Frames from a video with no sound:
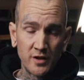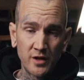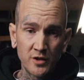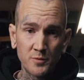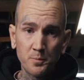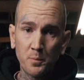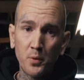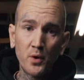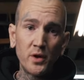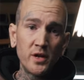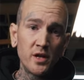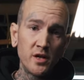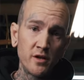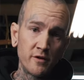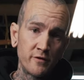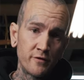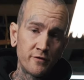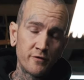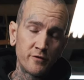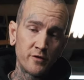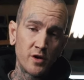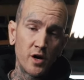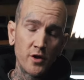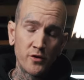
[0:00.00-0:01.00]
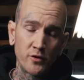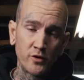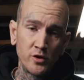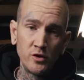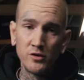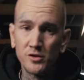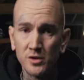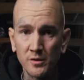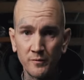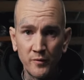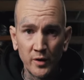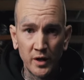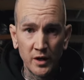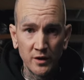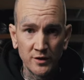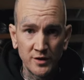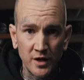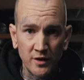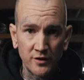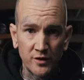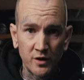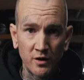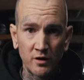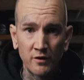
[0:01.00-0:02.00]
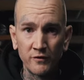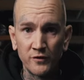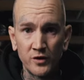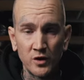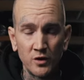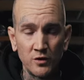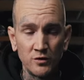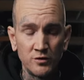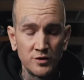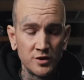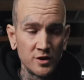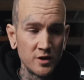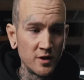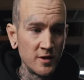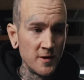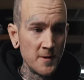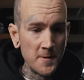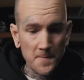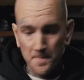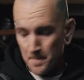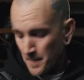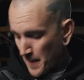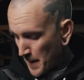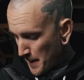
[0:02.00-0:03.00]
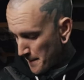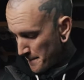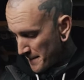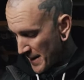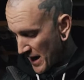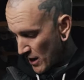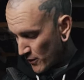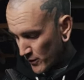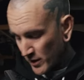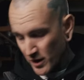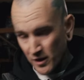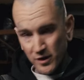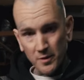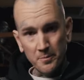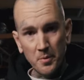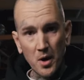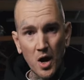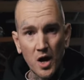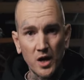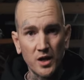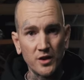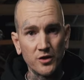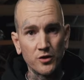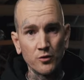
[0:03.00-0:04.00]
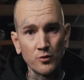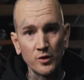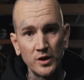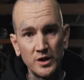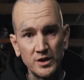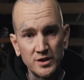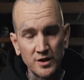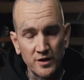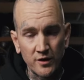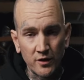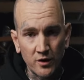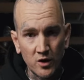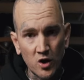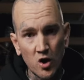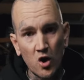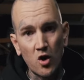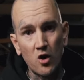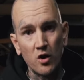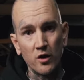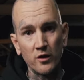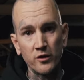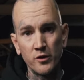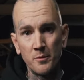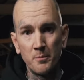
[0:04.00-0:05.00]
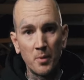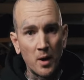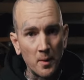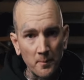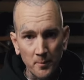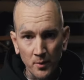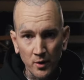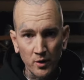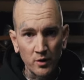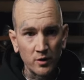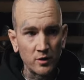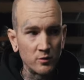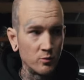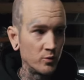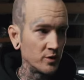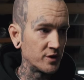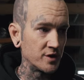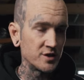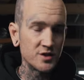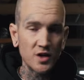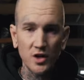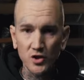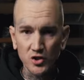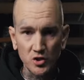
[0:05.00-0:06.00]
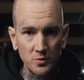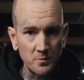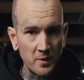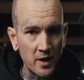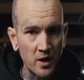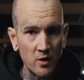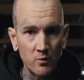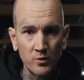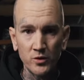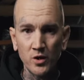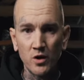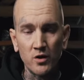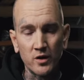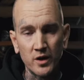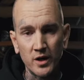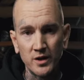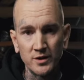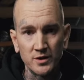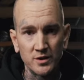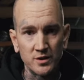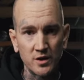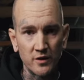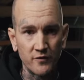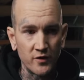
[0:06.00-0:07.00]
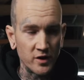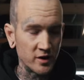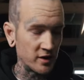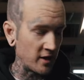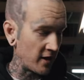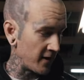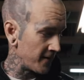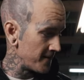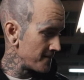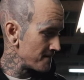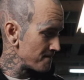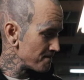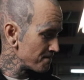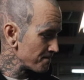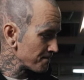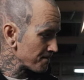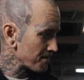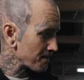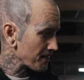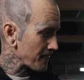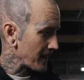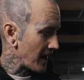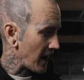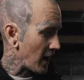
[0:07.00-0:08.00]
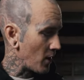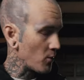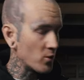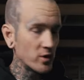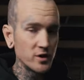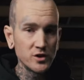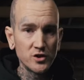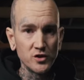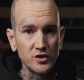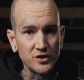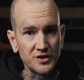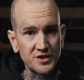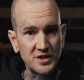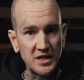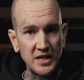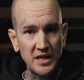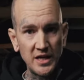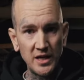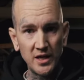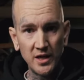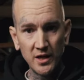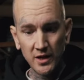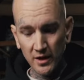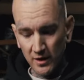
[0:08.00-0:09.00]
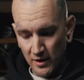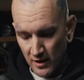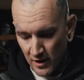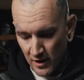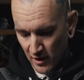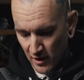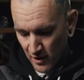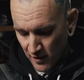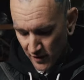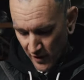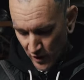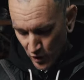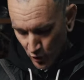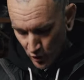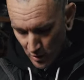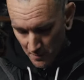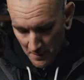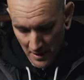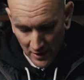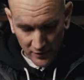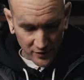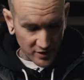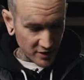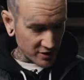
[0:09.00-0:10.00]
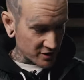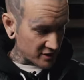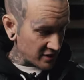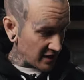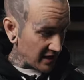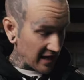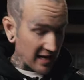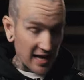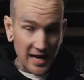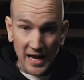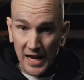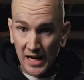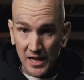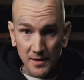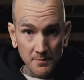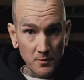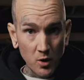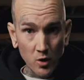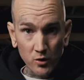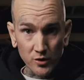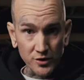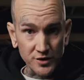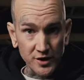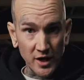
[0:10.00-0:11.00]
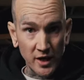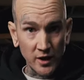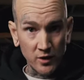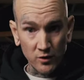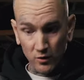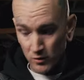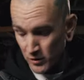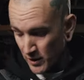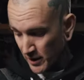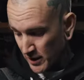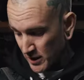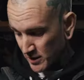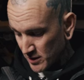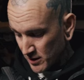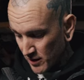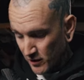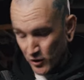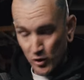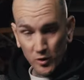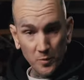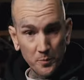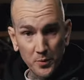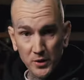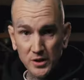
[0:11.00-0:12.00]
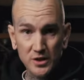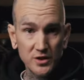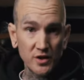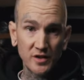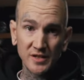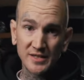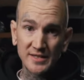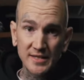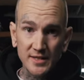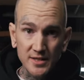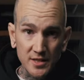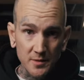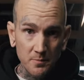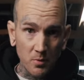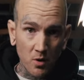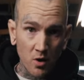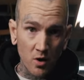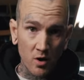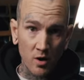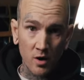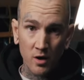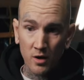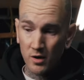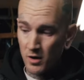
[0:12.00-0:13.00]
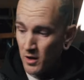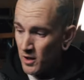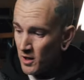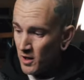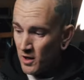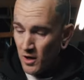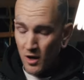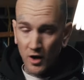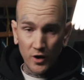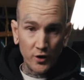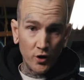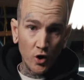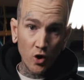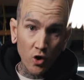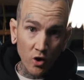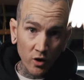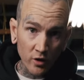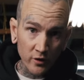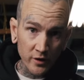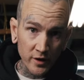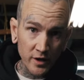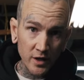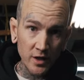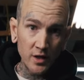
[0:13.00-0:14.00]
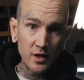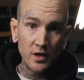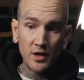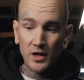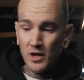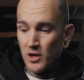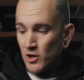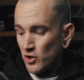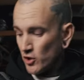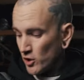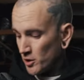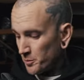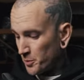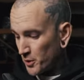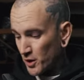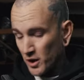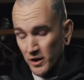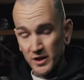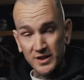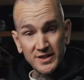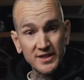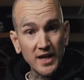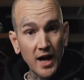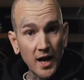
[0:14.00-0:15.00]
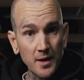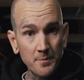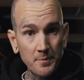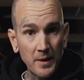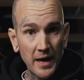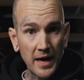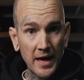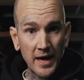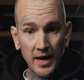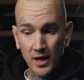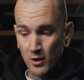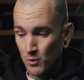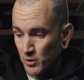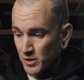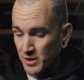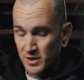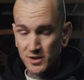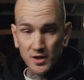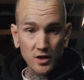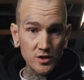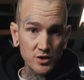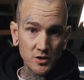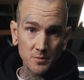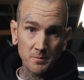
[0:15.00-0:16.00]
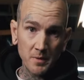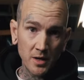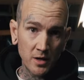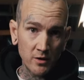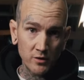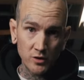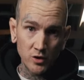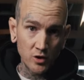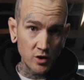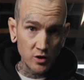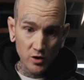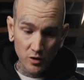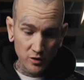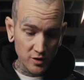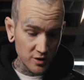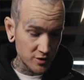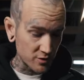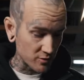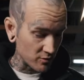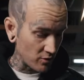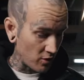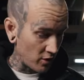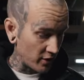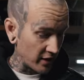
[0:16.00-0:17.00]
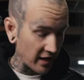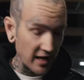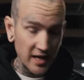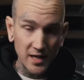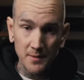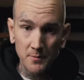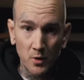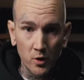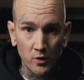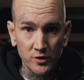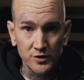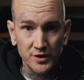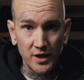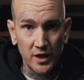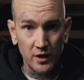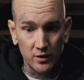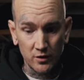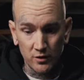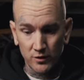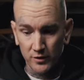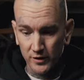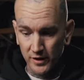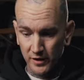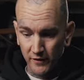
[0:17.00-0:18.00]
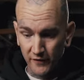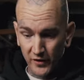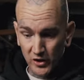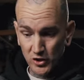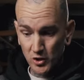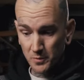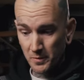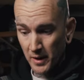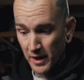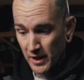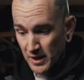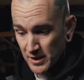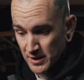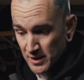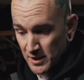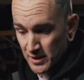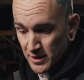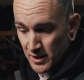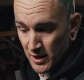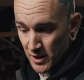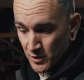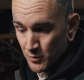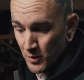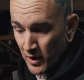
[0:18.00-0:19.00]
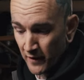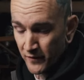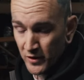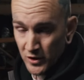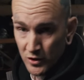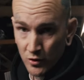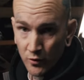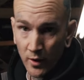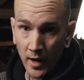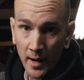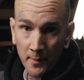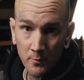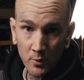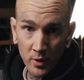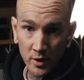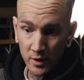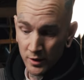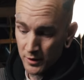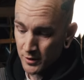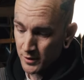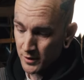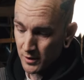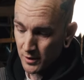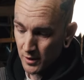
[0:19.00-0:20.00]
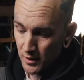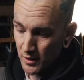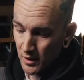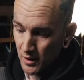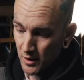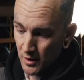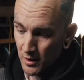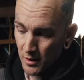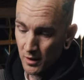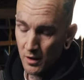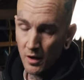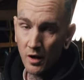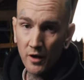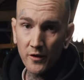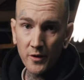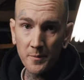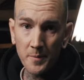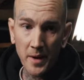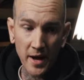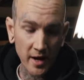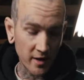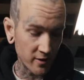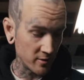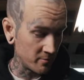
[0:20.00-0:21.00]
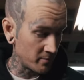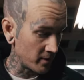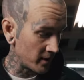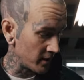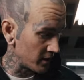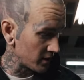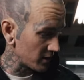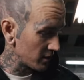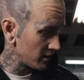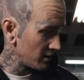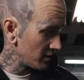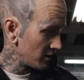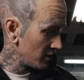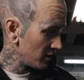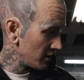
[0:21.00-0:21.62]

There's plenty of other YouTube videos out there of dudes mounting the Pocket 3 to their car, the bumper, with a suction mount, with all kinds of stuff like that. I wanted you to see that you can mount this to any motorcycle. Like you can put this on a sissy bar, on a Harley. You can put it on a side bag with a suction mount. You can do this on any motorcycle. The adventure bike is easy because we have these grab rails on the back of the bike.